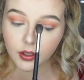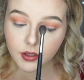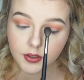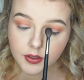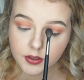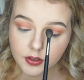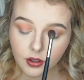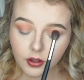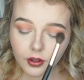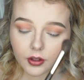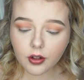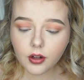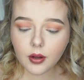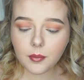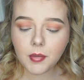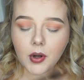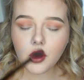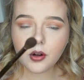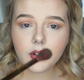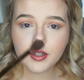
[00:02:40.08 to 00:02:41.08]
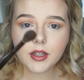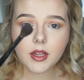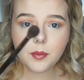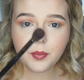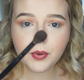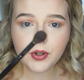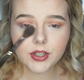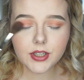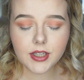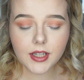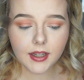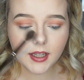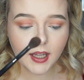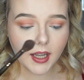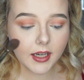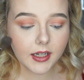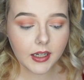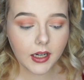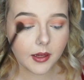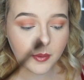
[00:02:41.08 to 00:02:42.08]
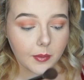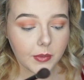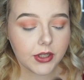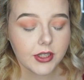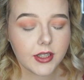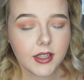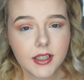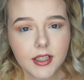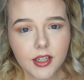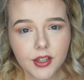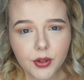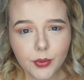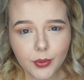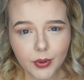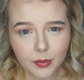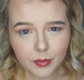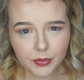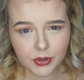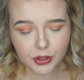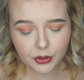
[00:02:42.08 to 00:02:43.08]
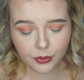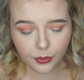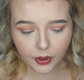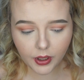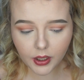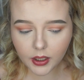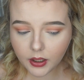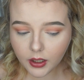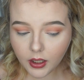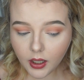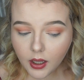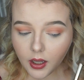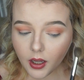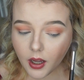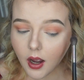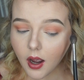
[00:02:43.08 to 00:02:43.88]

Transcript: So I'm holding the brush down the end and I'm just going to tell you what I'm doing.